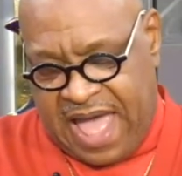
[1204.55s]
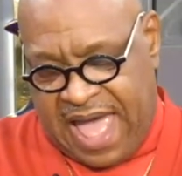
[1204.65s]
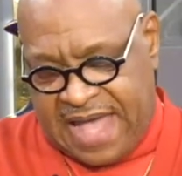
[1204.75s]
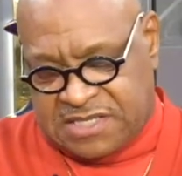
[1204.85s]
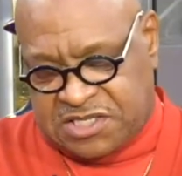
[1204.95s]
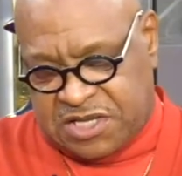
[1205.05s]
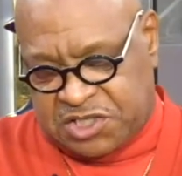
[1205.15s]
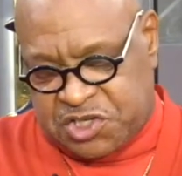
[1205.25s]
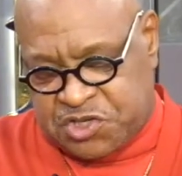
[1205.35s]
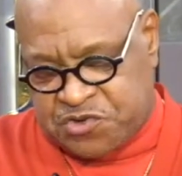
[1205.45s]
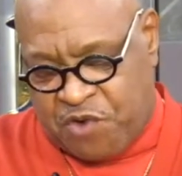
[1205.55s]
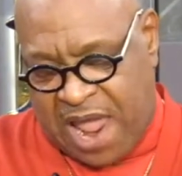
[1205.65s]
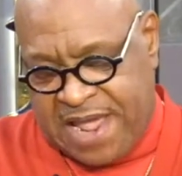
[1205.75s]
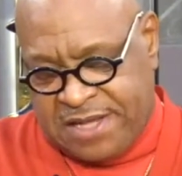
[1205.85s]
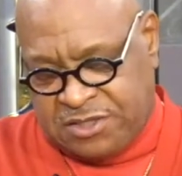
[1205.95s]
as a
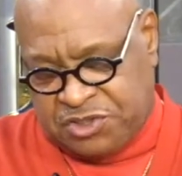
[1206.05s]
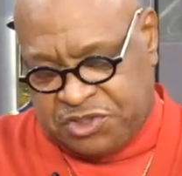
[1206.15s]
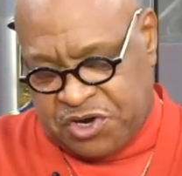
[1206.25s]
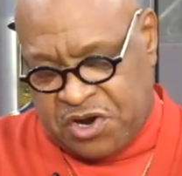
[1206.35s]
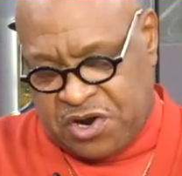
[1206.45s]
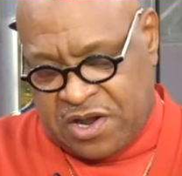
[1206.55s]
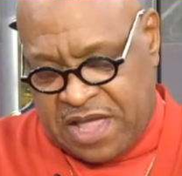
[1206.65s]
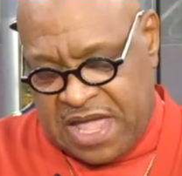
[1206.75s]
stranger